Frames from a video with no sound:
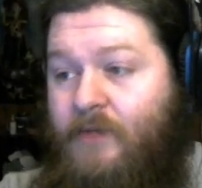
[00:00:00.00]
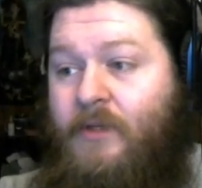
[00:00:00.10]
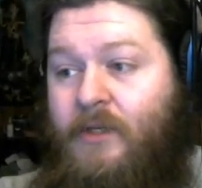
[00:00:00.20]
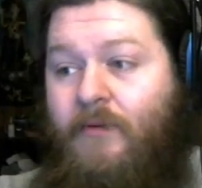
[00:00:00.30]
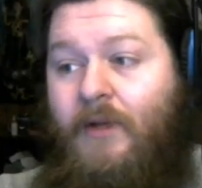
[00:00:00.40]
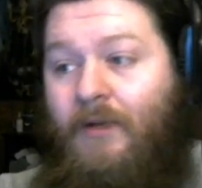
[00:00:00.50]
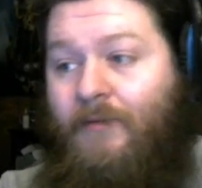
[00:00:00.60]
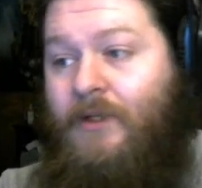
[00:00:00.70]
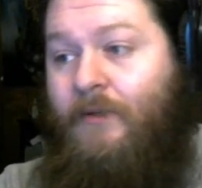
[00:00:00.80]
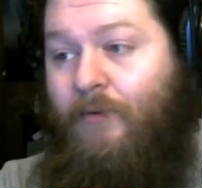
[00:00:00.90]
which is really
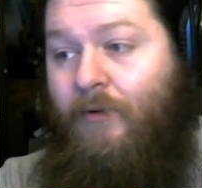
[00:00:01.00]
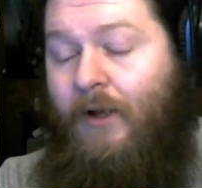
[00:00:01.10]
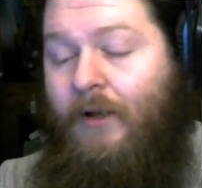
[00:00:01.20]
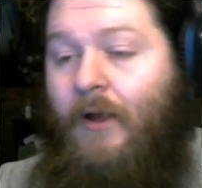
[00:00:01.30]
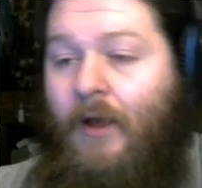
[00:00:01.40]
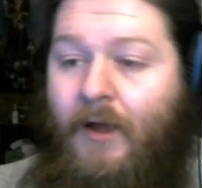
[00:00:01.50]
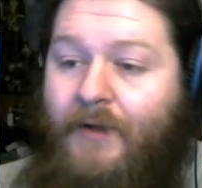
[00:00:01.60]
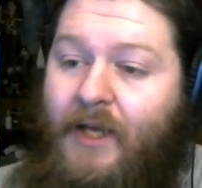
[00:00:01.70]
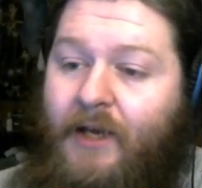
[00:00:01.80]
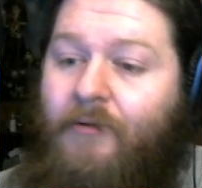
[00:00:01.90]
what's important, is
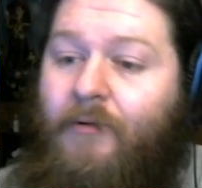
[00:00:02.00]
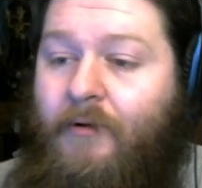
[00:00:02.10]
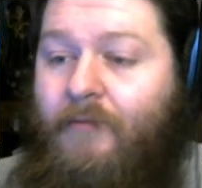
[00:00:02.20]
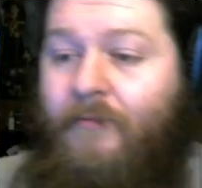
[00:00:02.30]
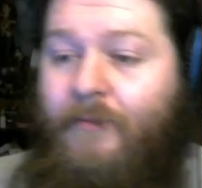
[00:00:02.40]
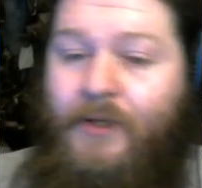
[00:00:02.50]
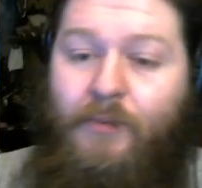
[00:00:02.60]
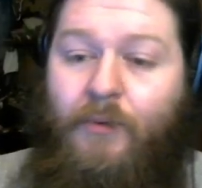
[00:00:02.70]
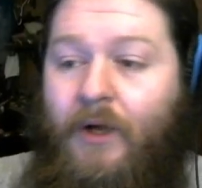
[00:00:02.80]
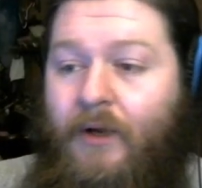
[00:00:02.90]
that he will roll
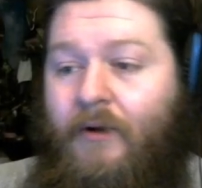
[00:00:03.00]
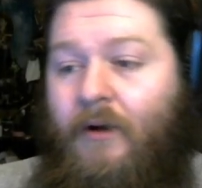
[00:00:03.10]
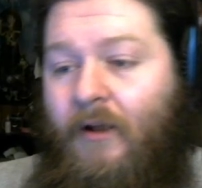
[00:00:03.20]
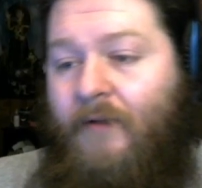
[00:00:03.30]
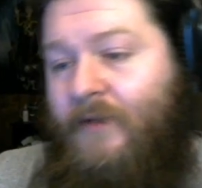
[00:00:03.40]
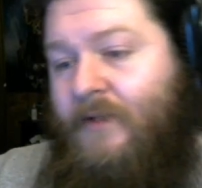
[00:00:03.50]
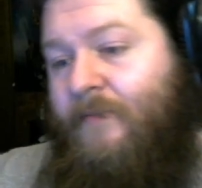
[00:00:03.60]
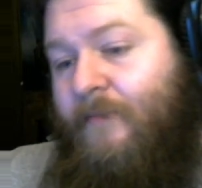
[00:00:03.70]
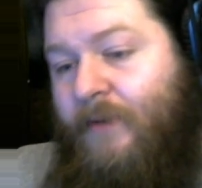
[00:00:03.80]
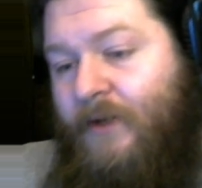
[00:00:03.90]
+1 on all of his
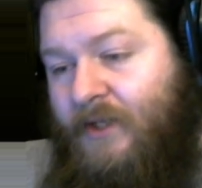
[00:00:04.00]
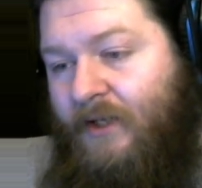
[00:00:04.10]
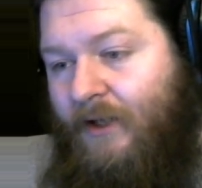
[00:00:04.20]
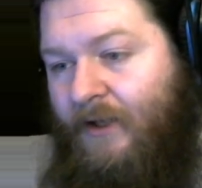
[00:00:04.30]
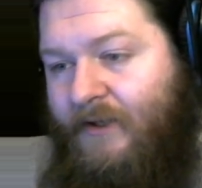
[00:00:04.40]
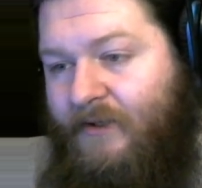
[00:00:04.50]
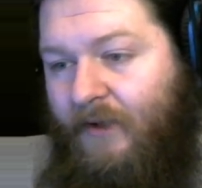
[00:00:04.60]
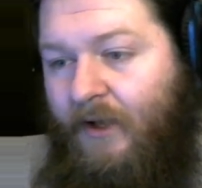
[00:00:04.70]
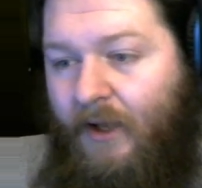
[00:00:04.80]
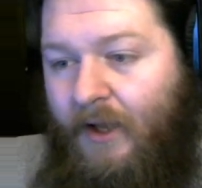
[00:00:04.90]
piercing dice.
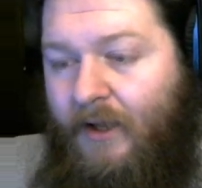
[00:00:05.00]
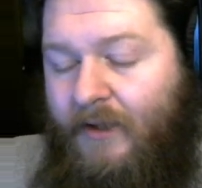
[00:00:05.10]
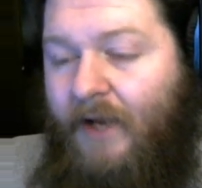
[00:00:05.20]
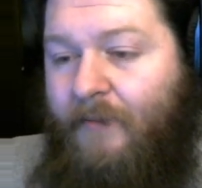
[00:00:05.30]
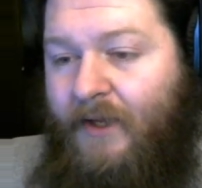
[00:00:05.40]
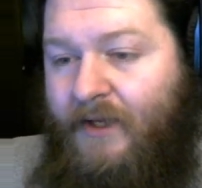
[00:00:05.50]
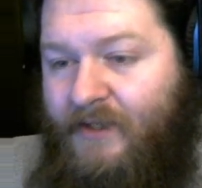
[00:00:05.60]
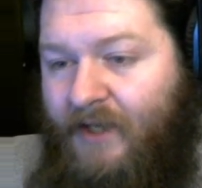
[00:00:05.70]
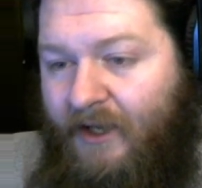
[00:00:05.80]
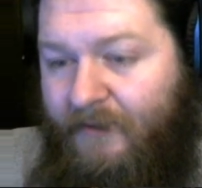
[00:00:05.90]
That being
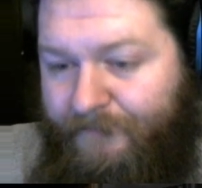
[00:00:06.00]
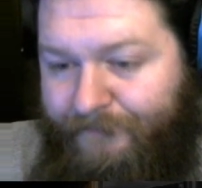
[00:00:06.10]
said,